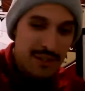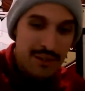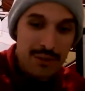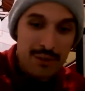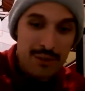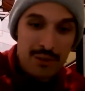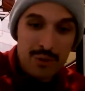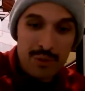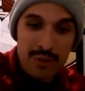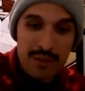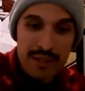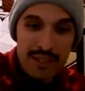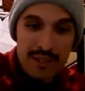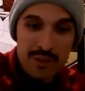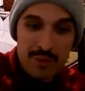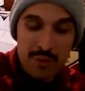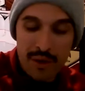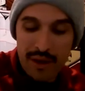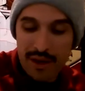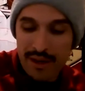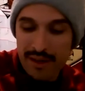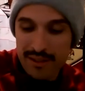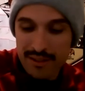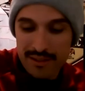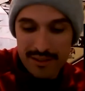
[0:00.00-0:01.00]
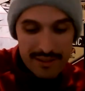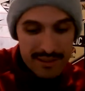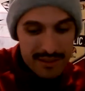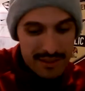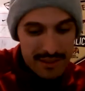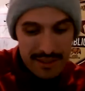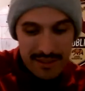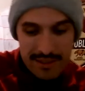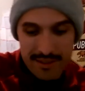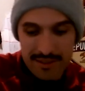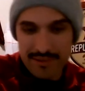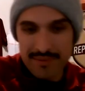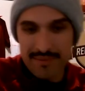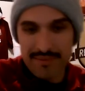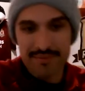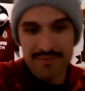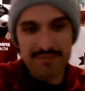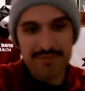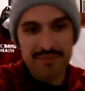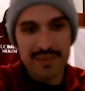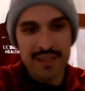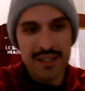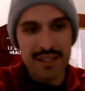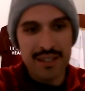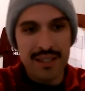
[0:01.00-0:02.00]
use one as well, you know,
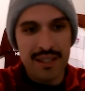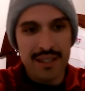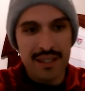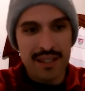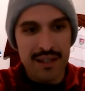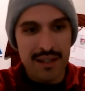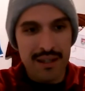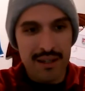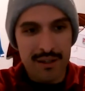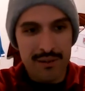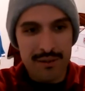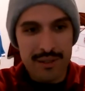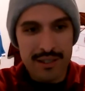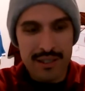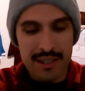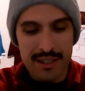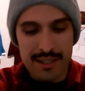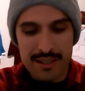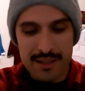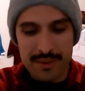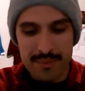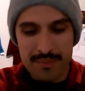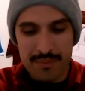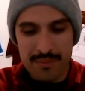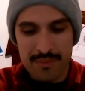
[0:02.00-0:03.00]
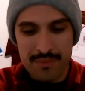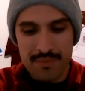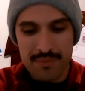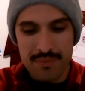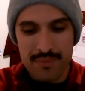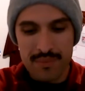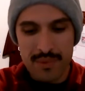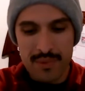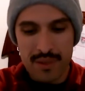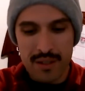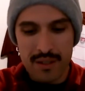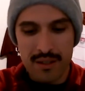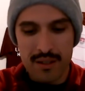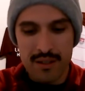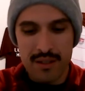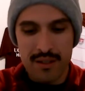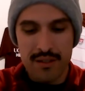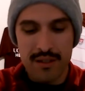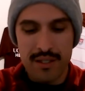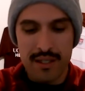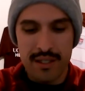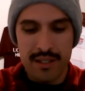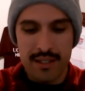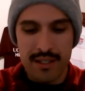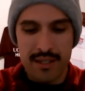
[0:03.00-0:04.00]
always awesome. All
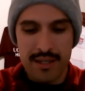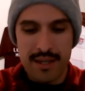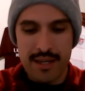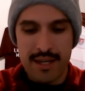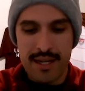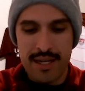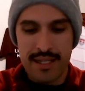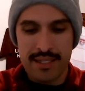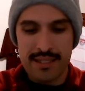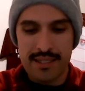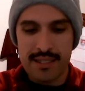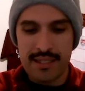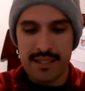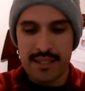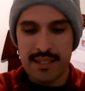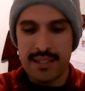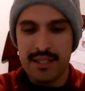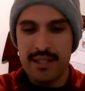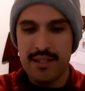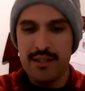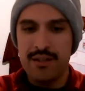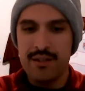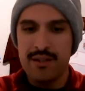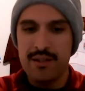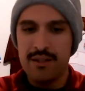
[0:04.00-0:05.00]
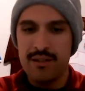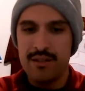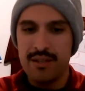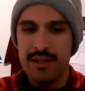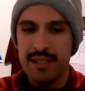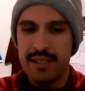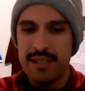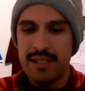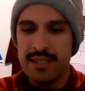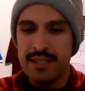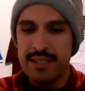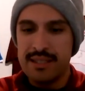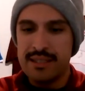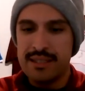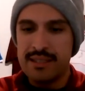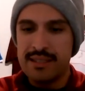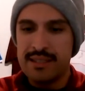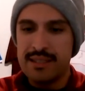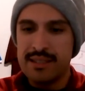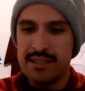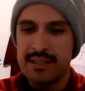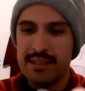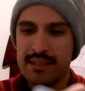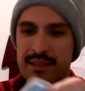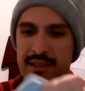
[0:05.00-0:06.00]
right, next here
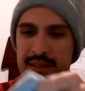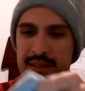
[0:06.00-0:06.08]
is